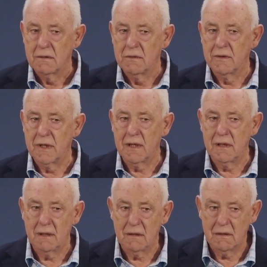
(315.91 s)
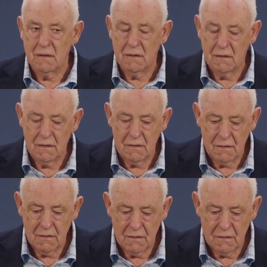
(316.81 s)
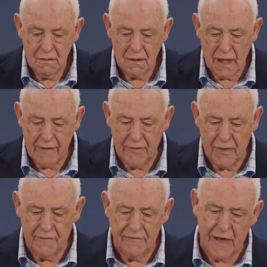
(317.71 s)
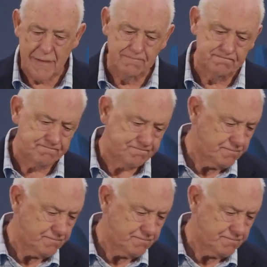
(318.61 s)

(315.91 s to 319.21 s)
the level of